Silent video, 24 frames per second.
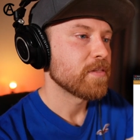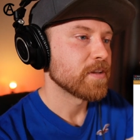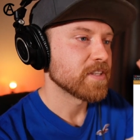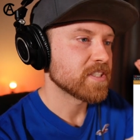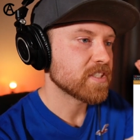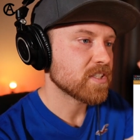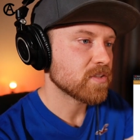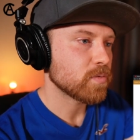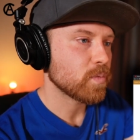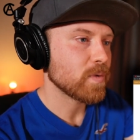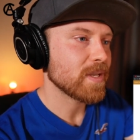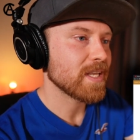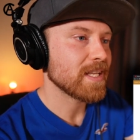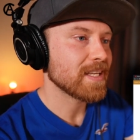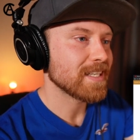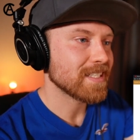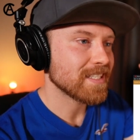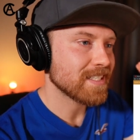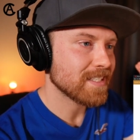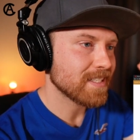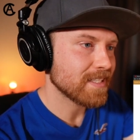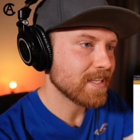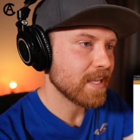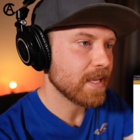The sweet
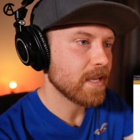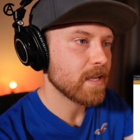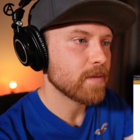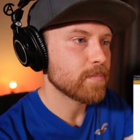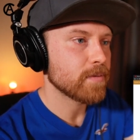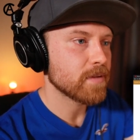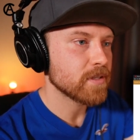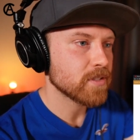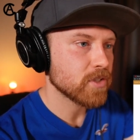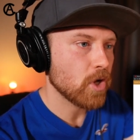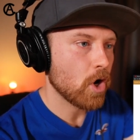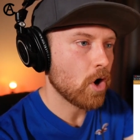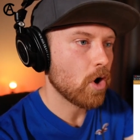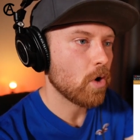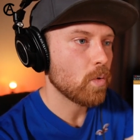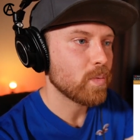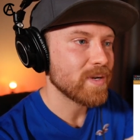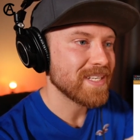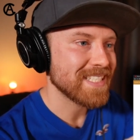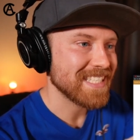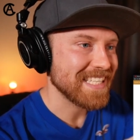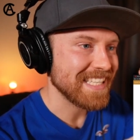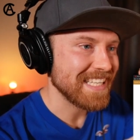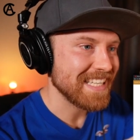escape is
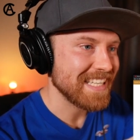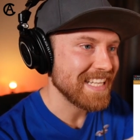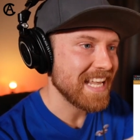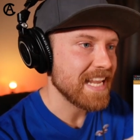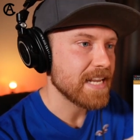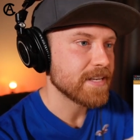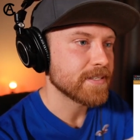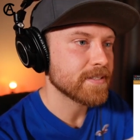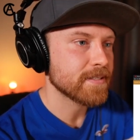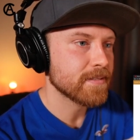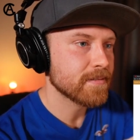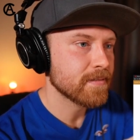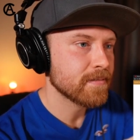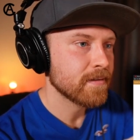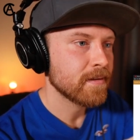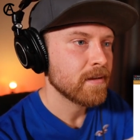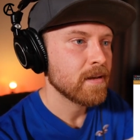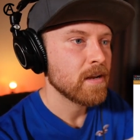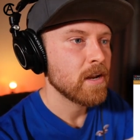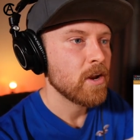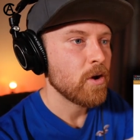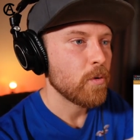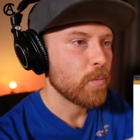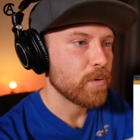always laced
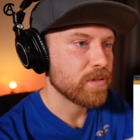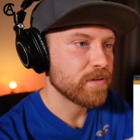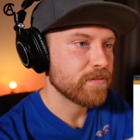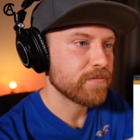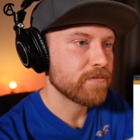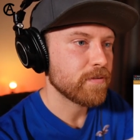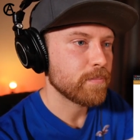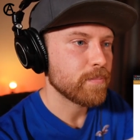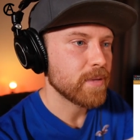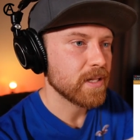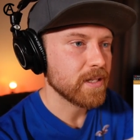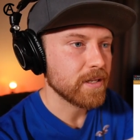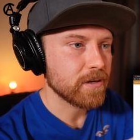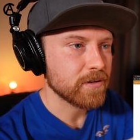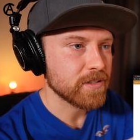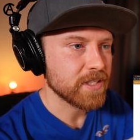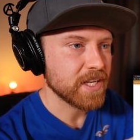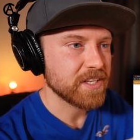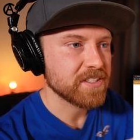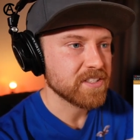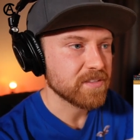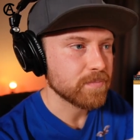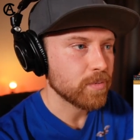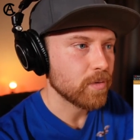with a familiar
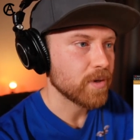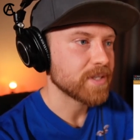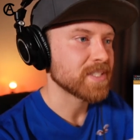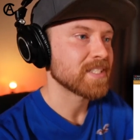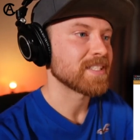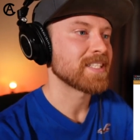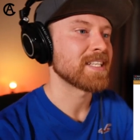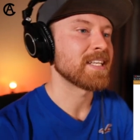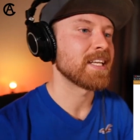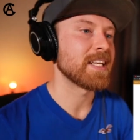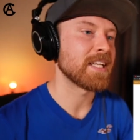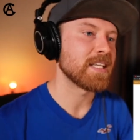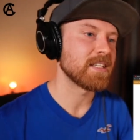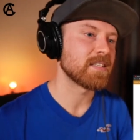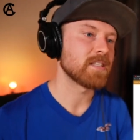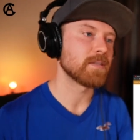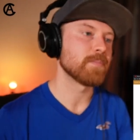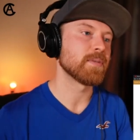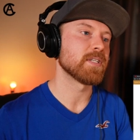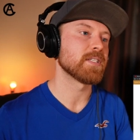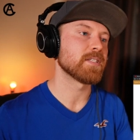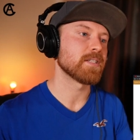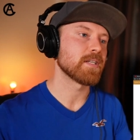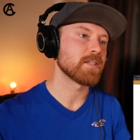taste of poison. The
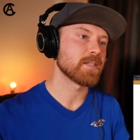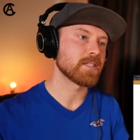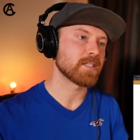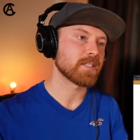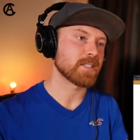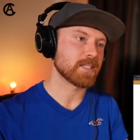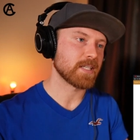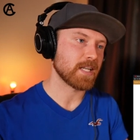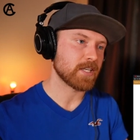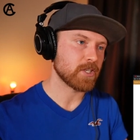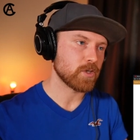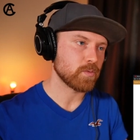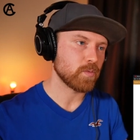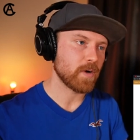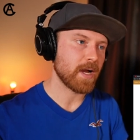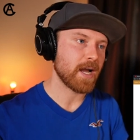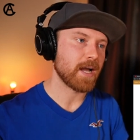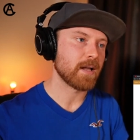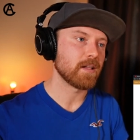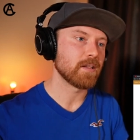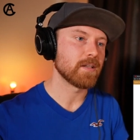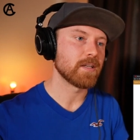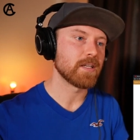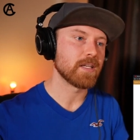intimacy, the
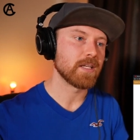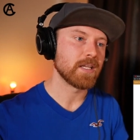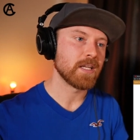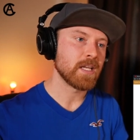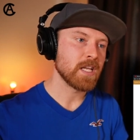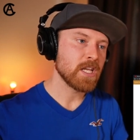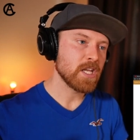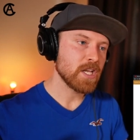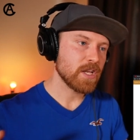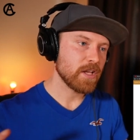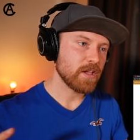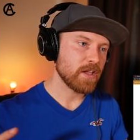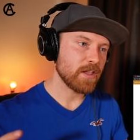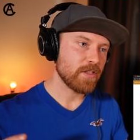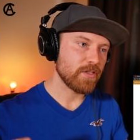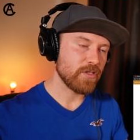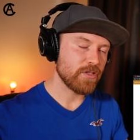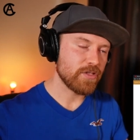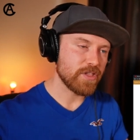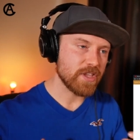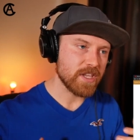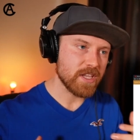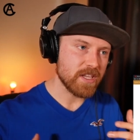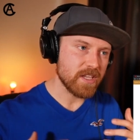sexuality,
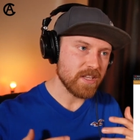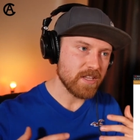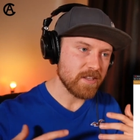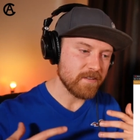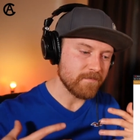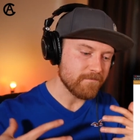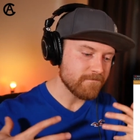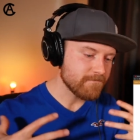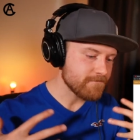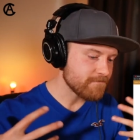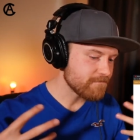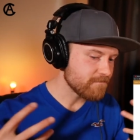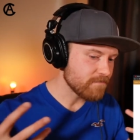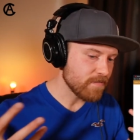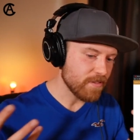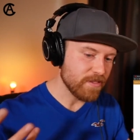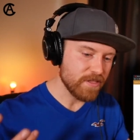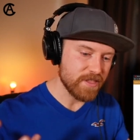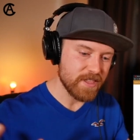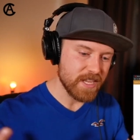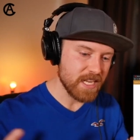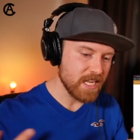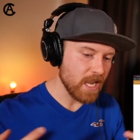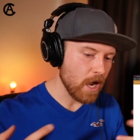the
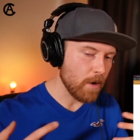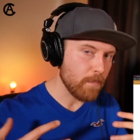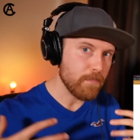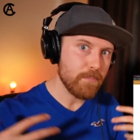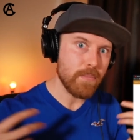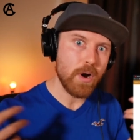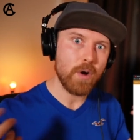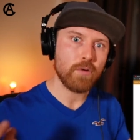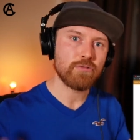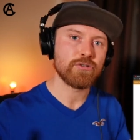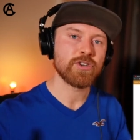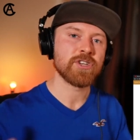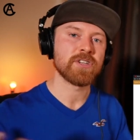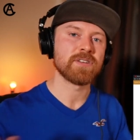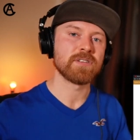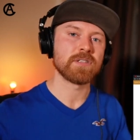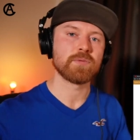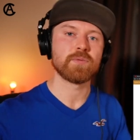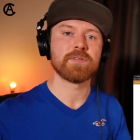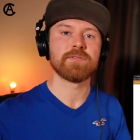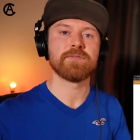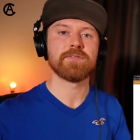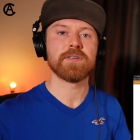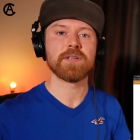the
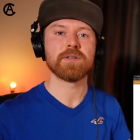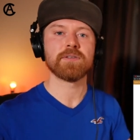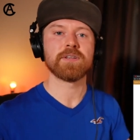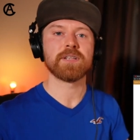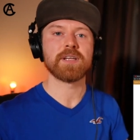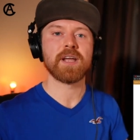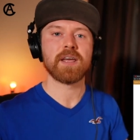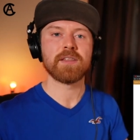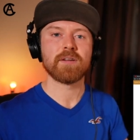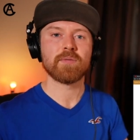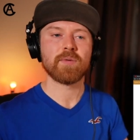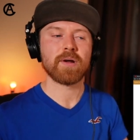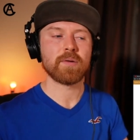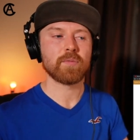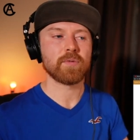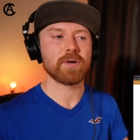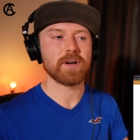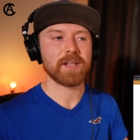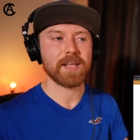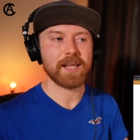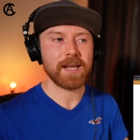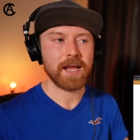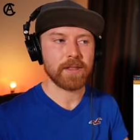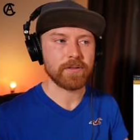emotions we feel together when
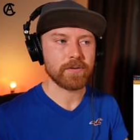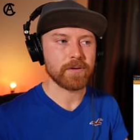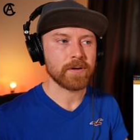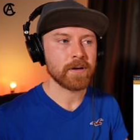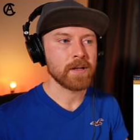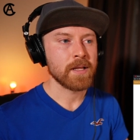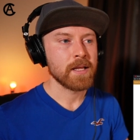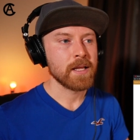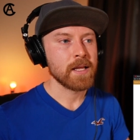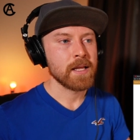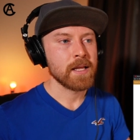we're together